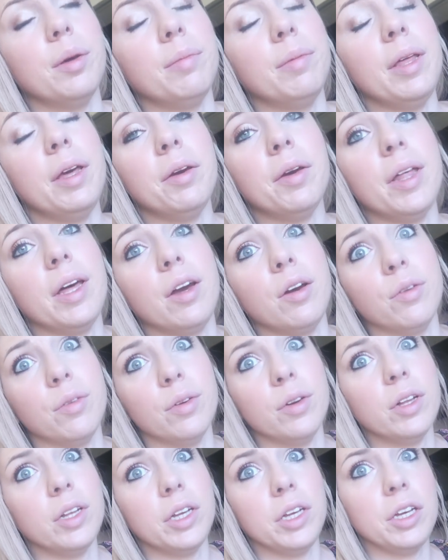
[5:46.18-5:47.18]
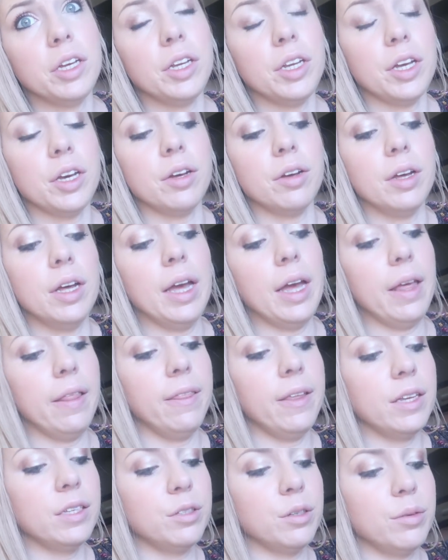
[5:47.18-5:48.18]
They were like a really good deal, Mom,
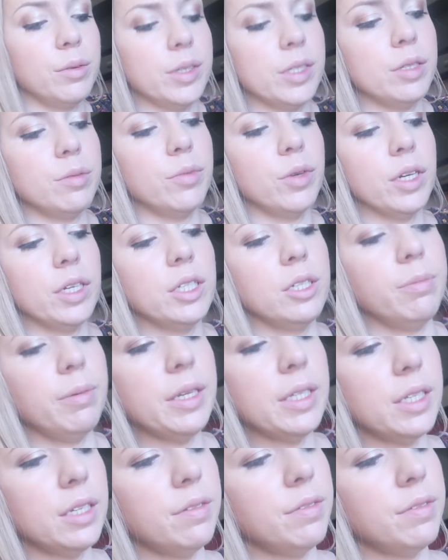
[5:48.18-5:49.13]
and this one was more expensive.